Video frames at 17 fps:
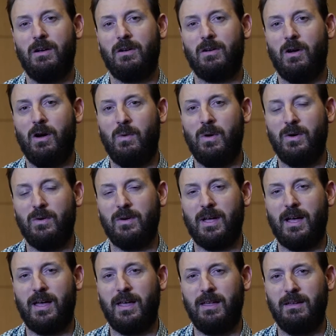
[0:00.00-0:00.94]
Colwell
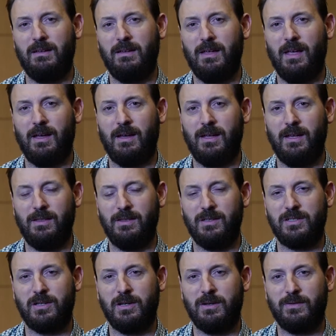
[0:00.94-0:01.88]
K in
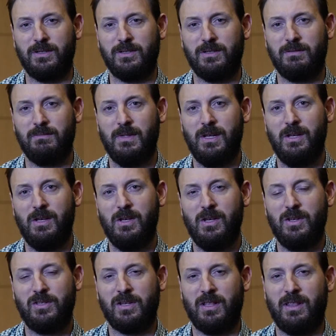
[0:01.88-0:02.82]
the surface.
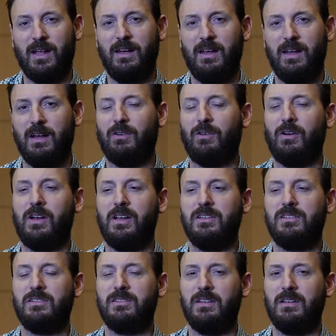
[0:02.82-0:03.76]
So that
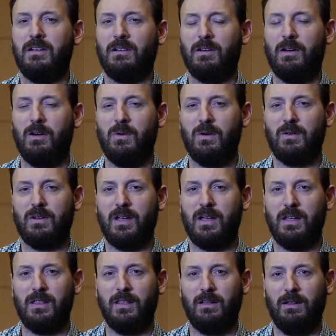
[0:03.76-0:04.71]
increase in Colwell
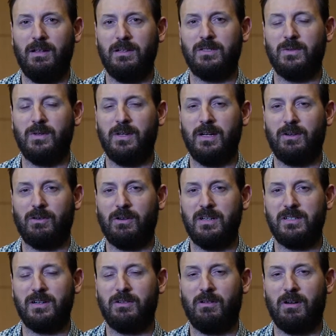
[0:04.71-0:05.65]
K that led to an
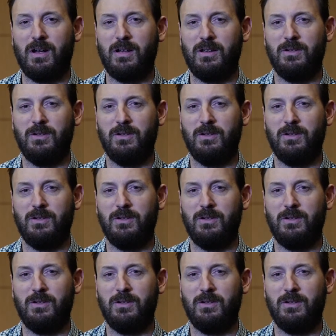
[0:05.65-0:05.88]
increase in grain